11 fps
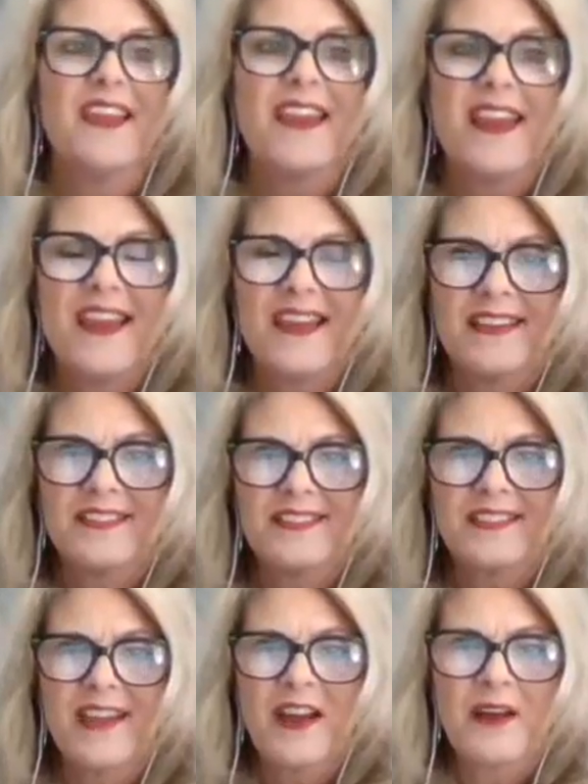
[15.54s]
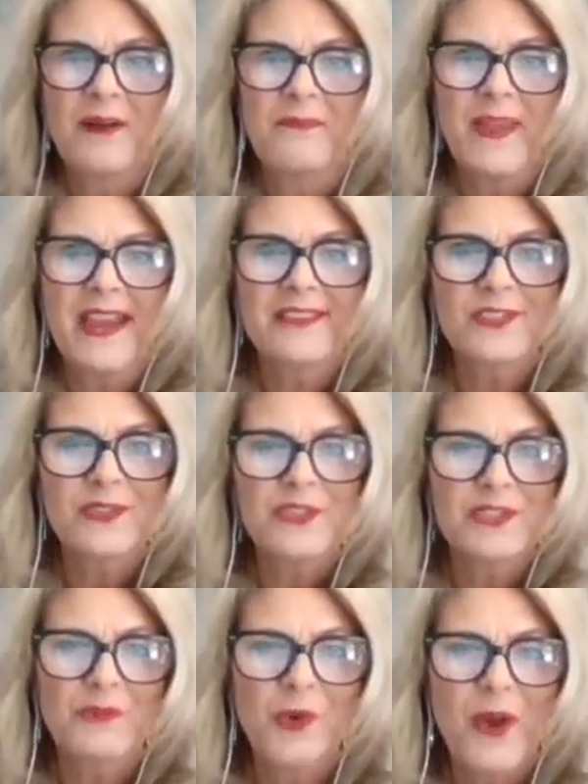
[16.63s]
and answer
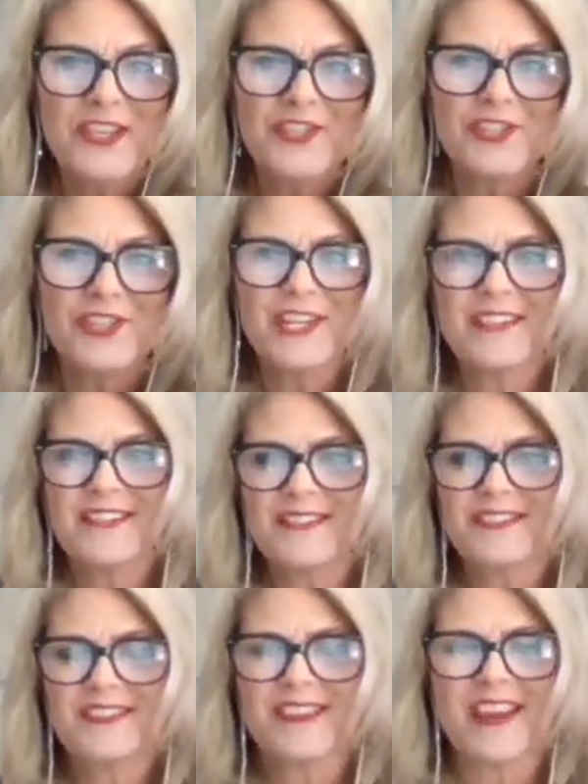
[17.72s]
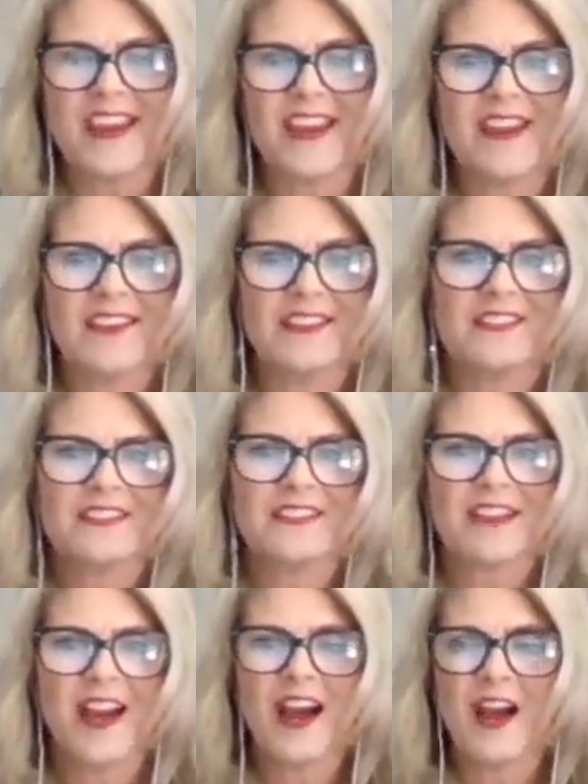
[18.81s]
some questions and
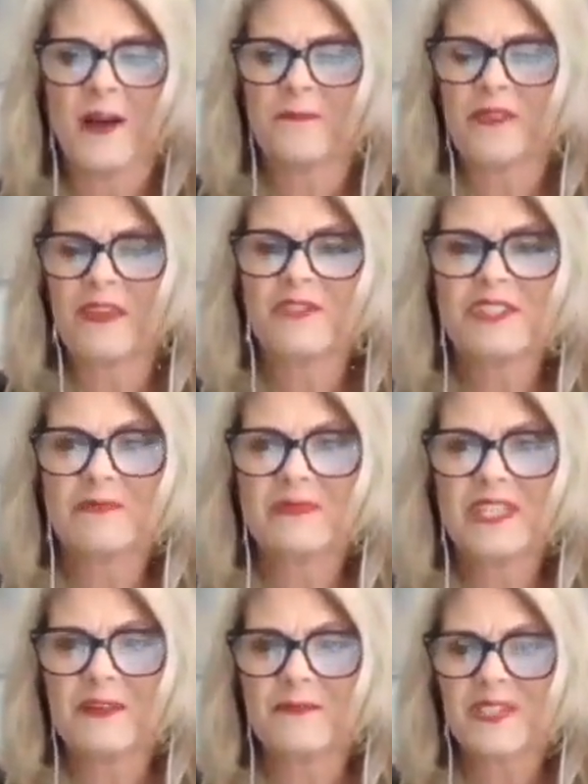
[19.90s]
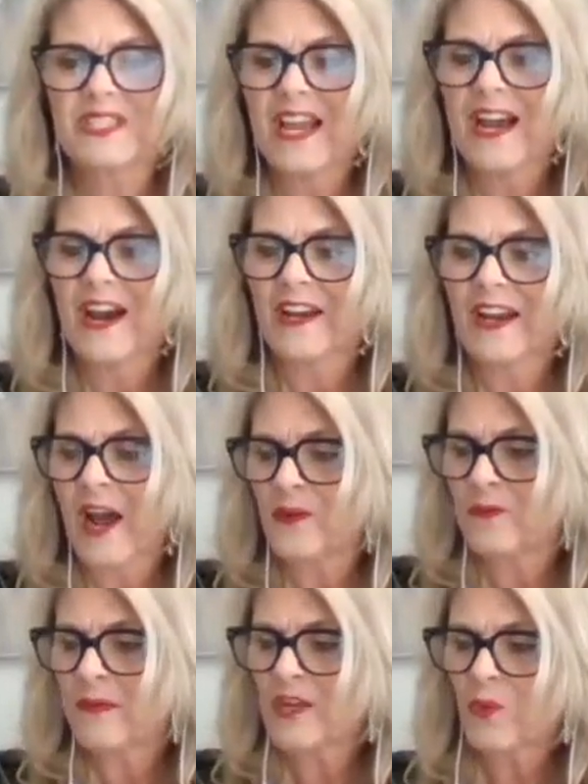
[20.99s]
give you some tips on how to
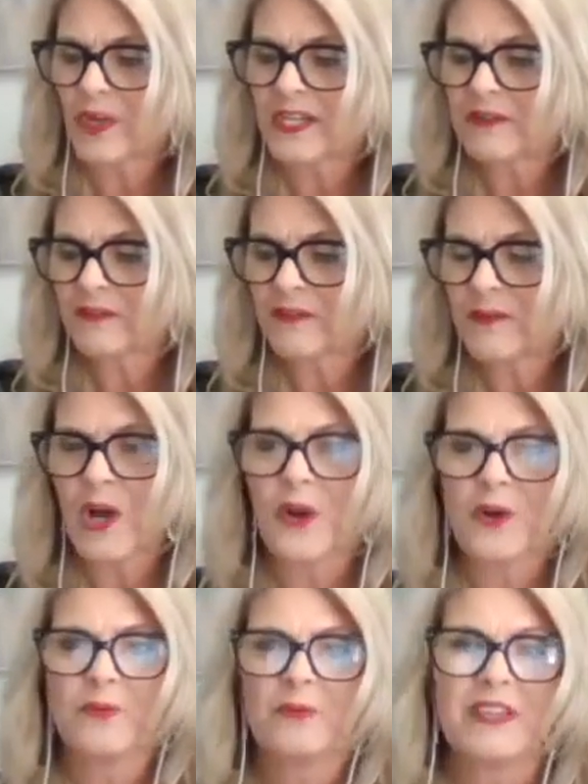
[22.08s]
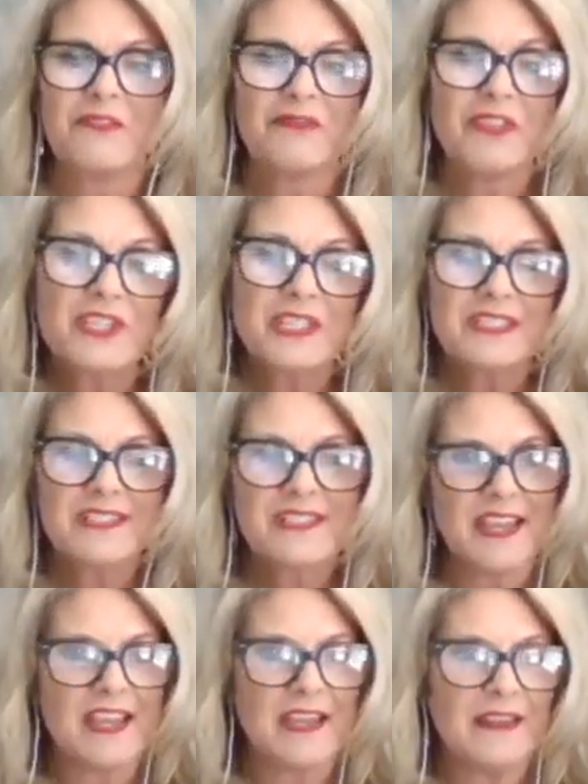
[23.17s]
make working from home efficient
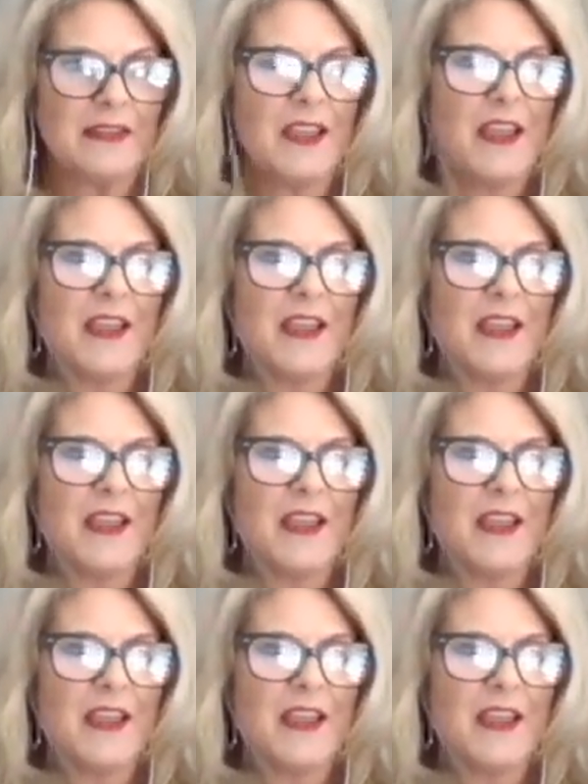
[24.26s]
and